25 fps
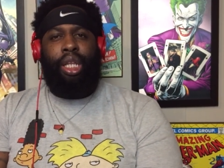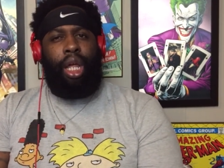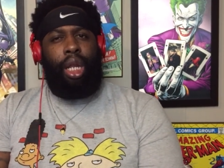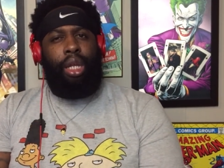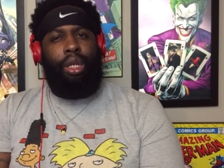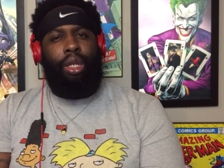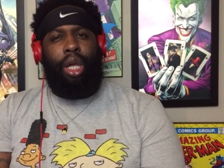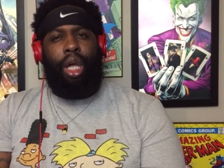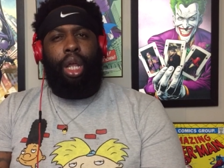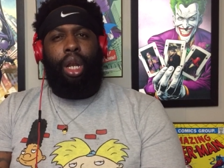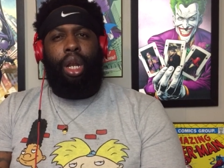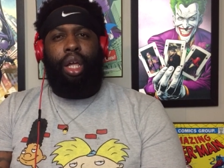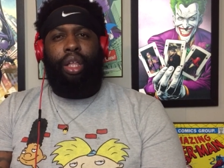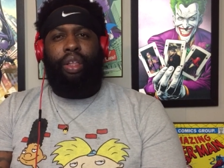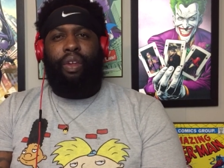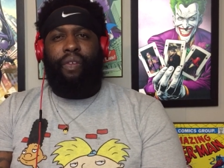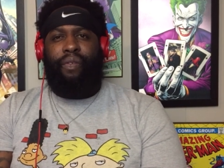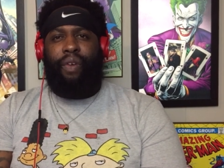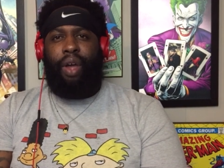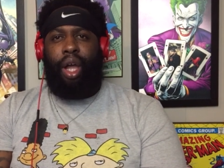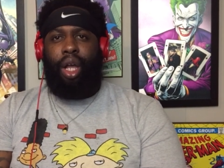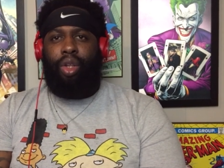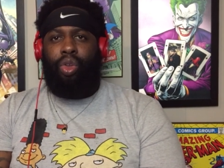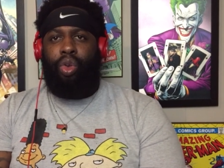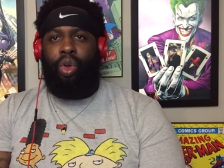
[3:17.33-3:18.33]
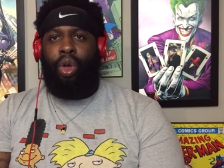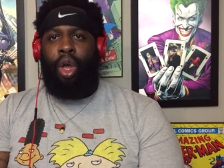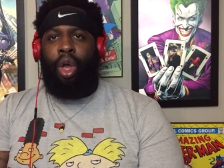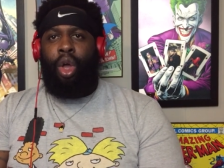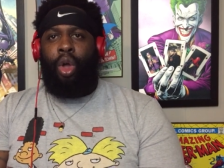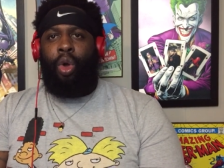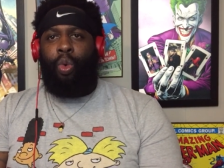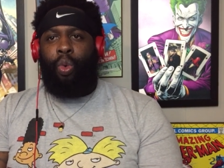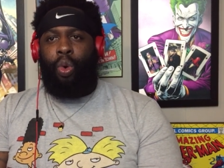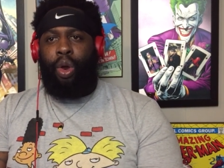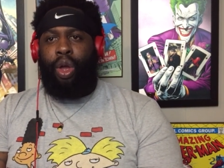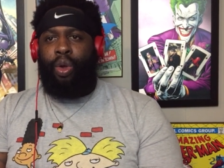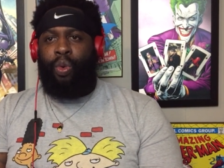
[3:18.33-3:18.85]
kind of like a factory
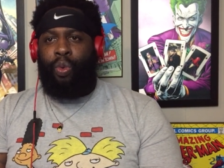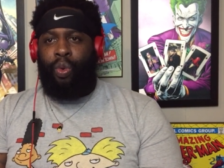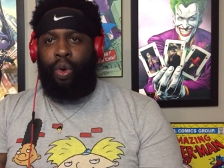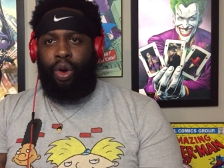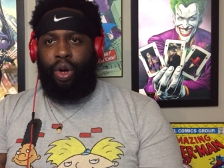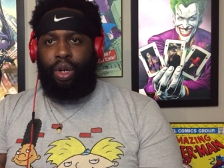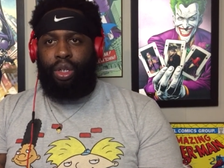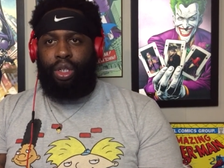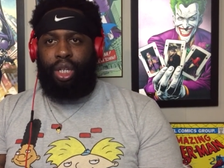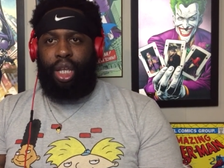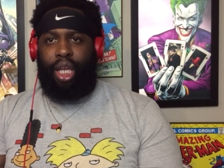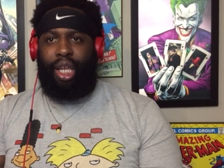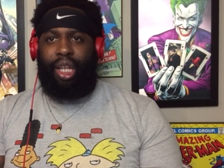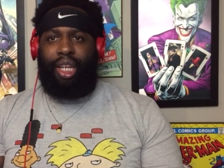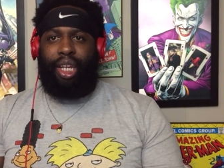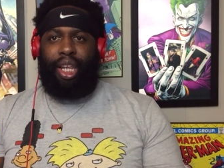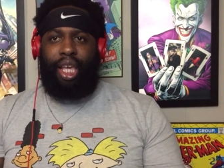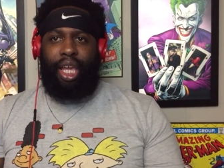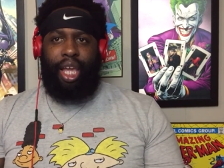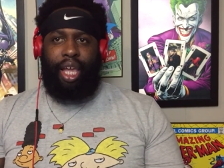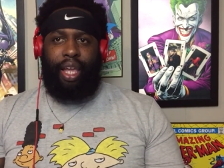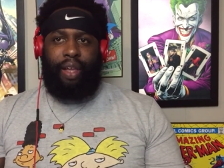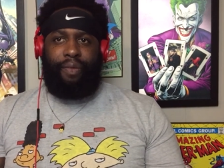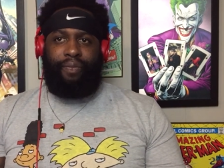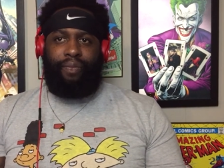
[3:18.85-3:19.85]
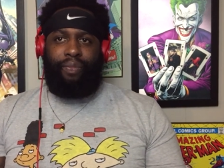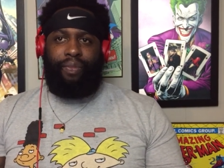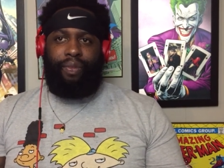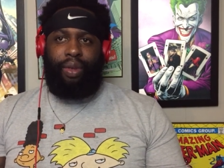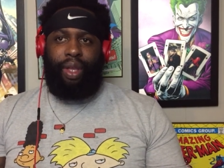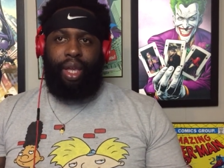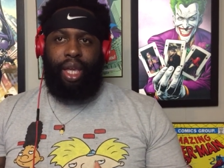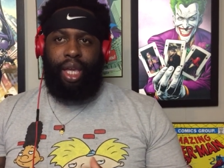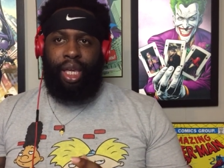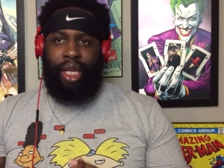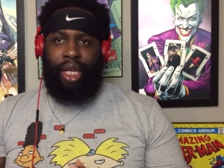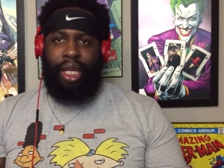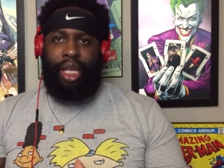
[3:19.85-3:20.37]
where he works, and then
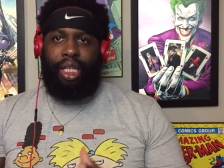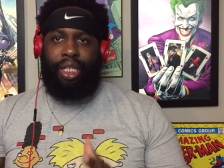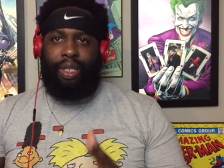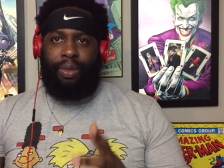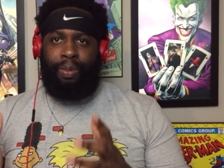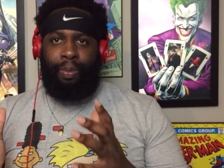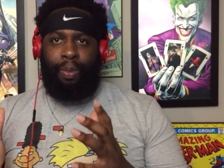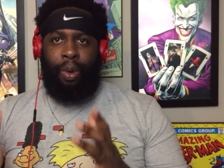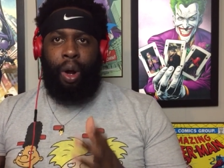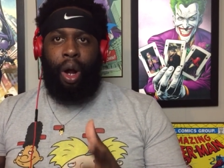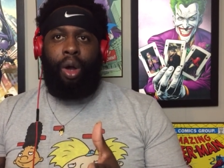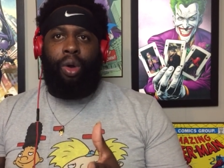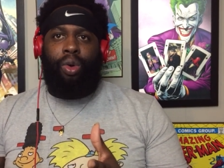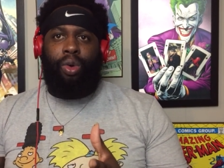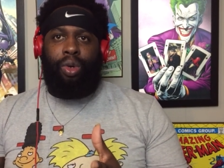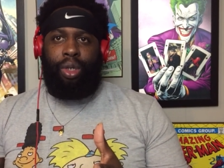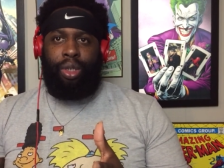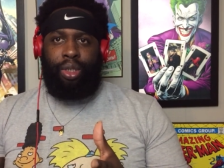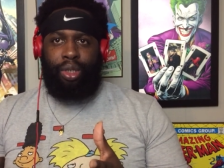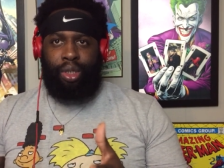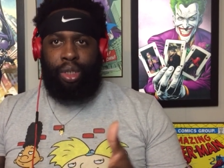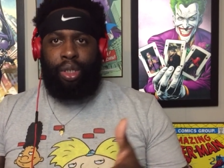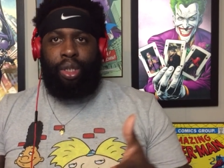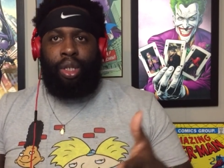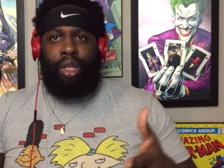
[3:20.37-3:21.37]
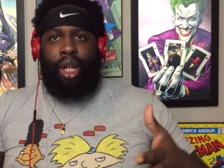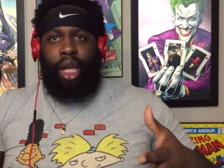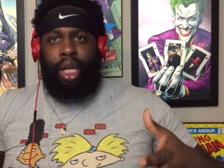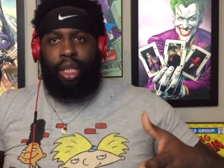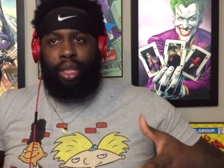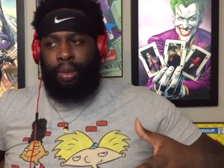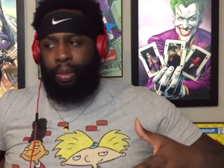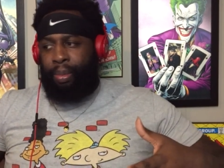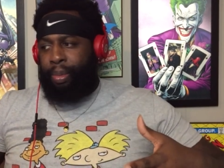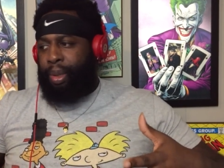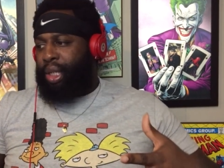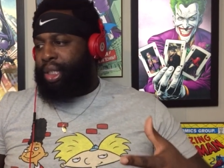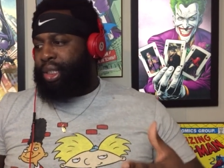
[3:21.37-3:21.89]
he gets brought into
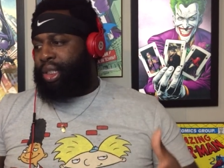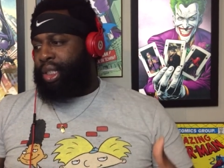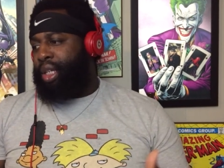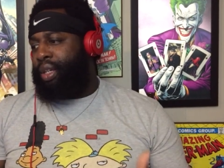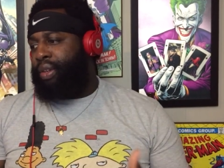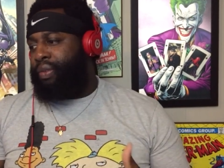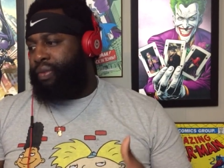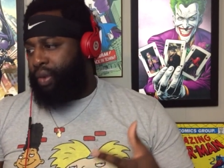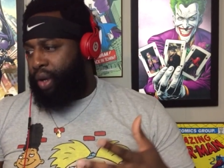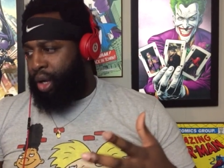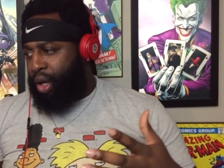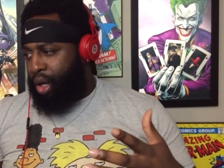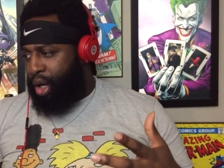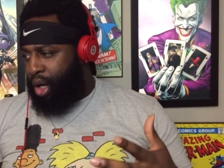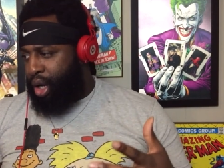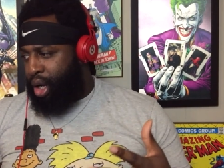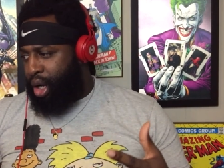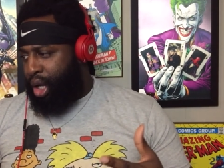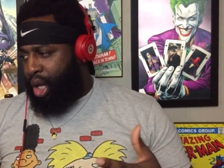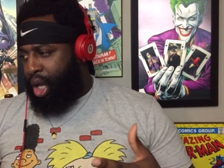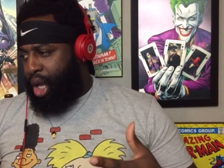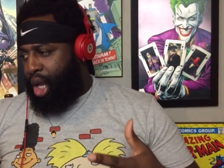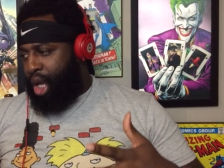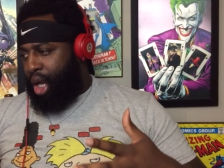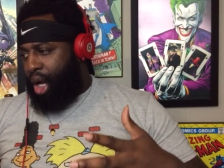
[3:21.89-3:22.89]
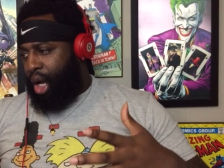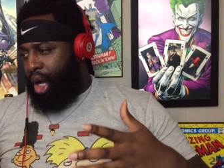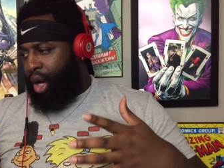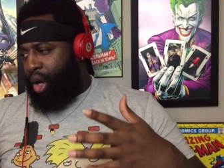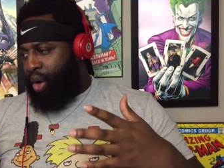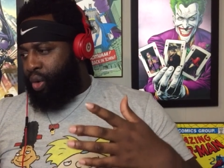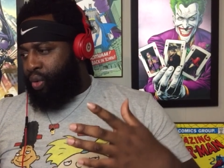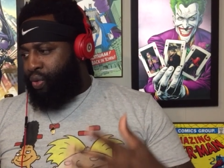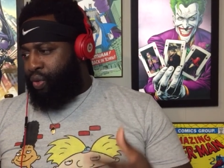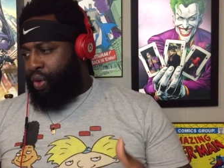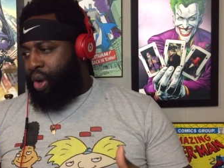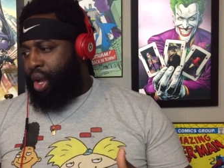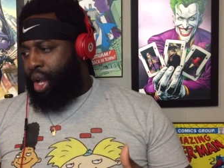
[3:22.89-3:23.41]
like the big chief,
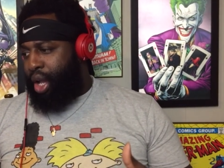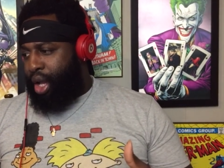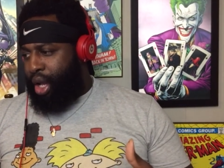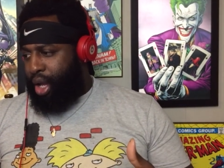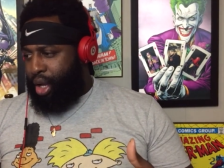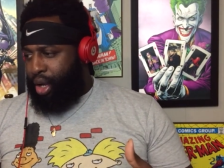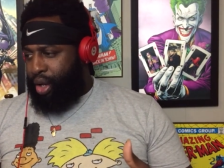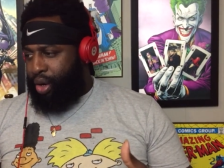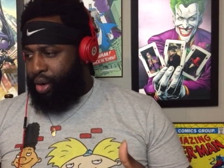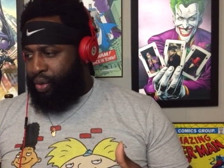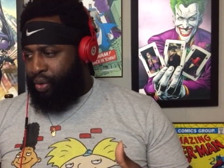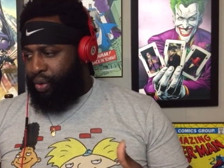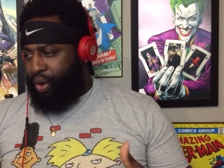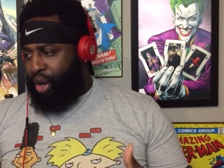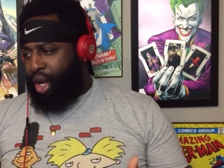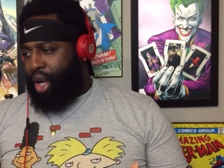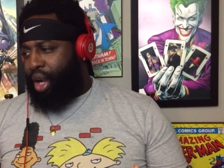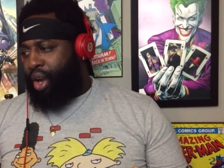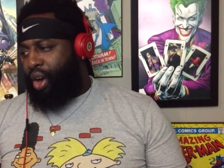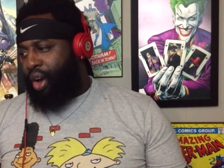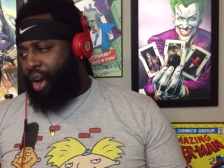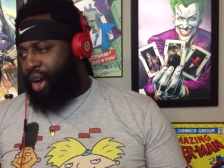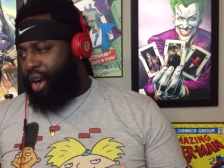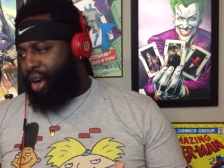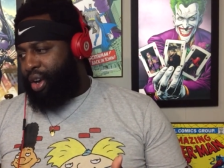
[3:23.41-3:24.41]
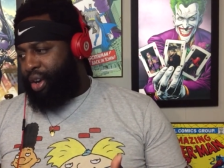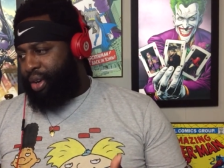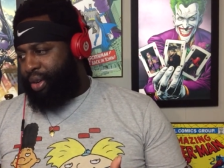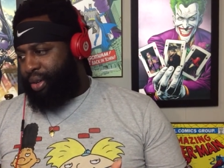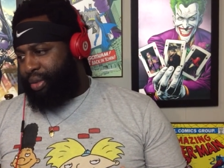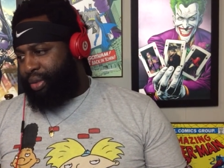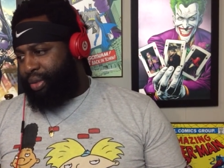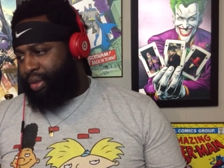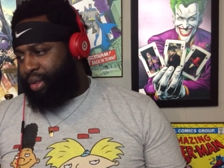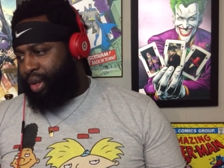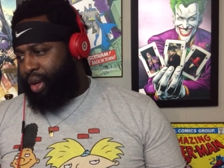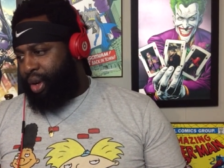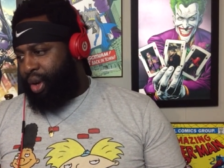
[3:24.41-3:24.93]
Red
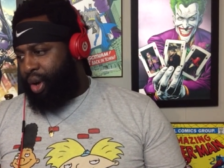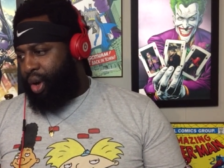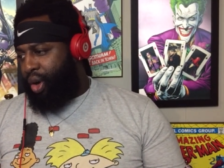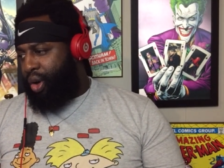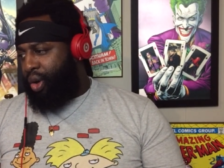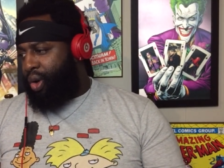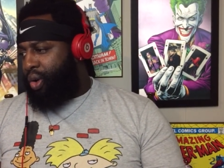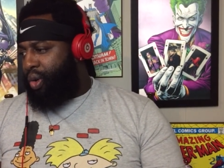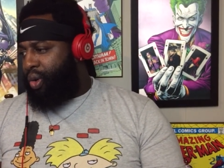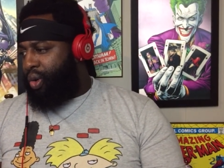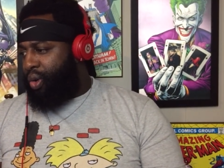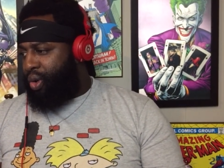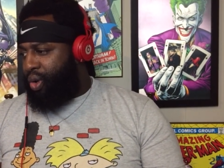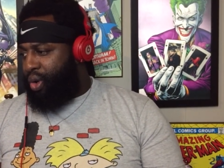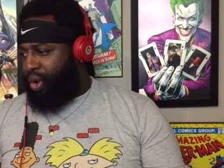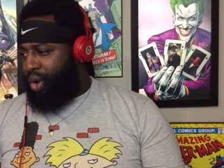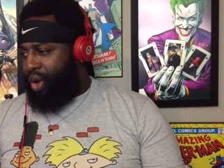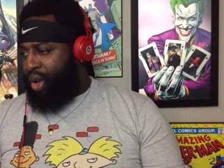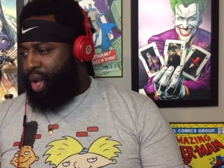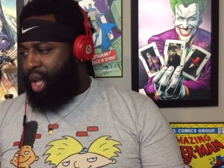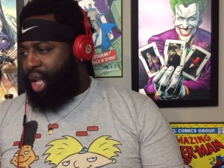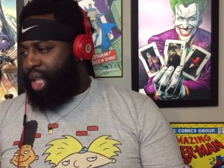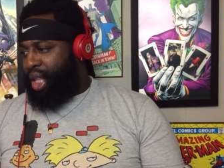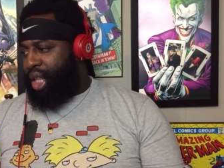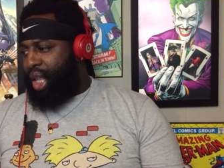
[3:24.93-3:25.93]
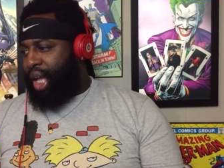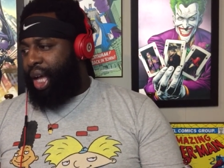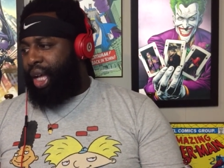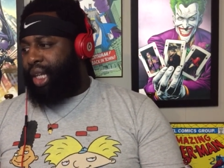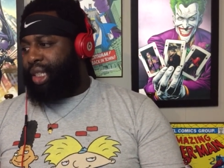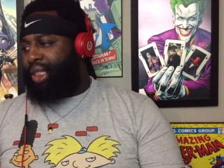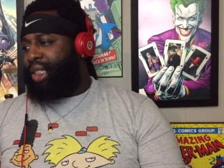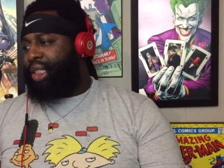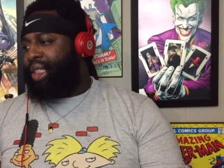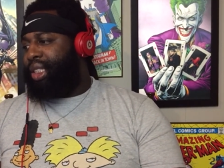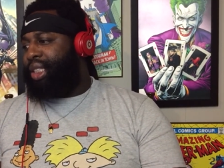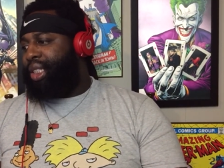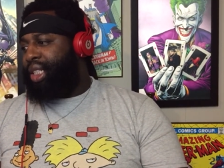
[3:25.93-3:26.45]
Cargo. Oh,
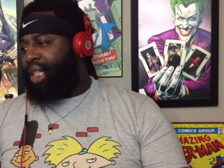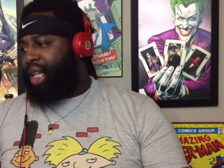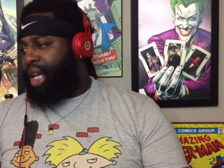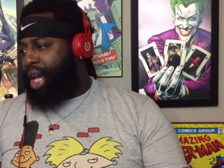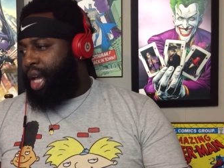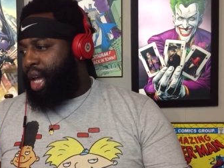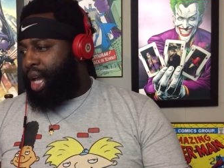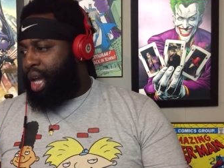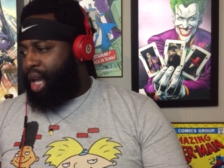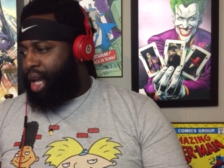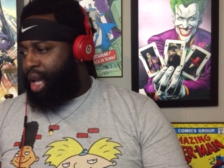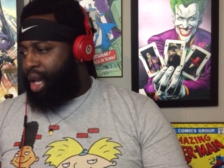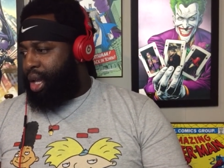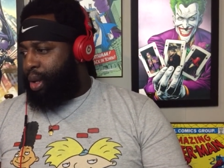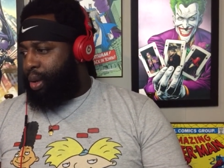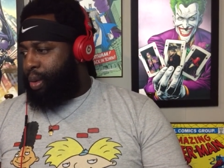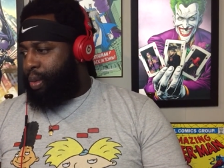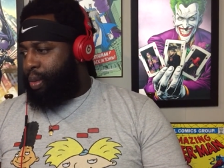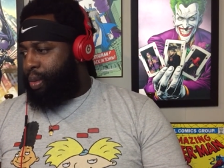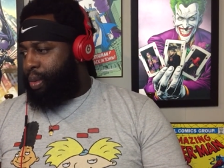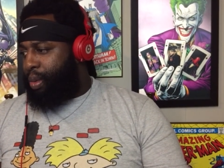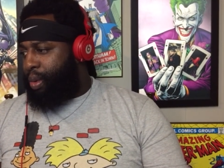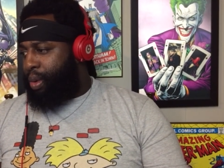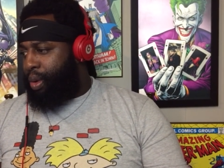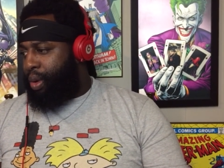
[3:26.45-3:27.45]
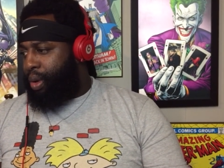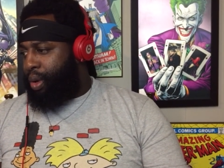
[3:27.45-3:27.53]
that's his name.